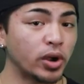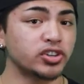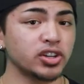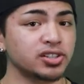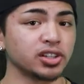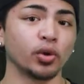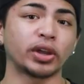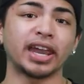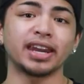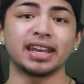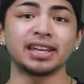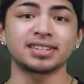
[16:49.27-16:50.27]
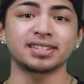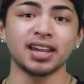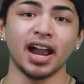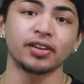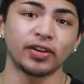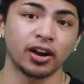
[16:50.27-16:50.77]
which is located
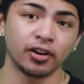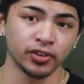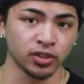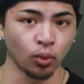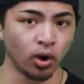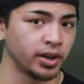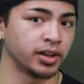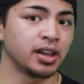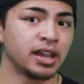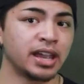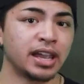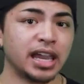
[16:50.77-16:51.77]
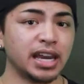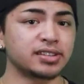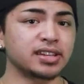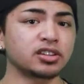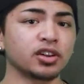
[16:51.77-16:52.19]
inside of Area fifty-one. In his